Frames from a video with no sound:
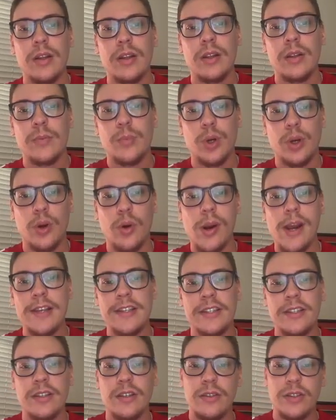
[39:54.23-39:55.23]

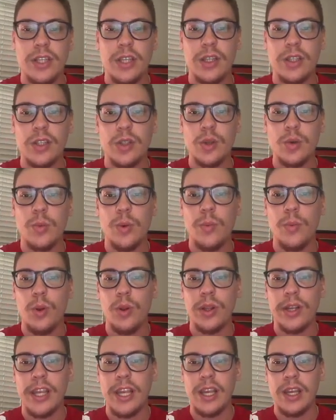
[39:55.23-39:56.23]
progress to the Super Bowl
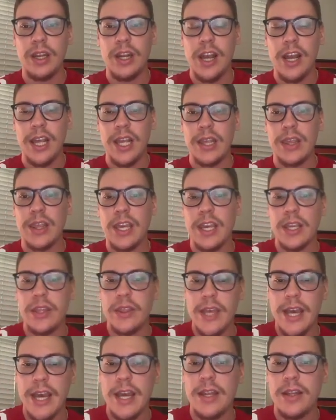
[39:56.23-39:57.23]
again. I think
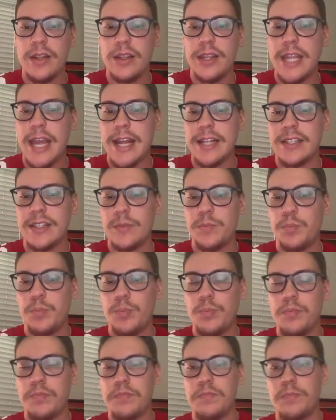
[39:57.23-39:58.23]
that that's
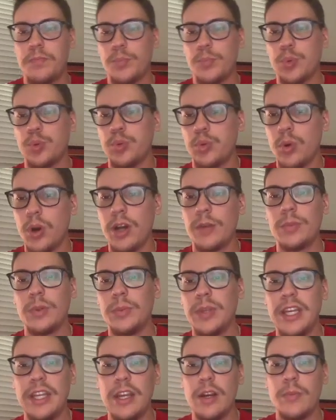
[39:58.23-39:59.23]

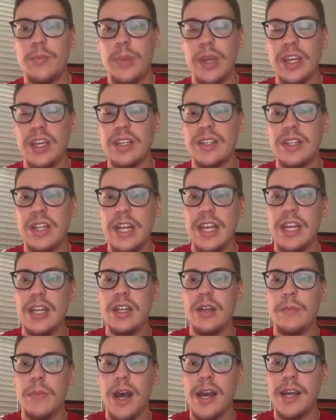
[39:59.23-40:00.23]
probably their biggest need in
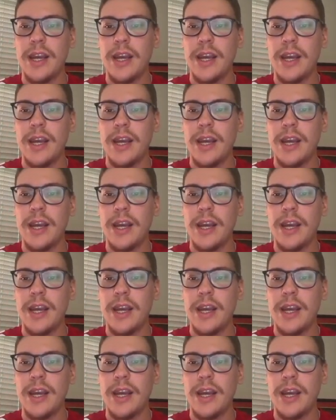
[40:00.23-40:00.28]
my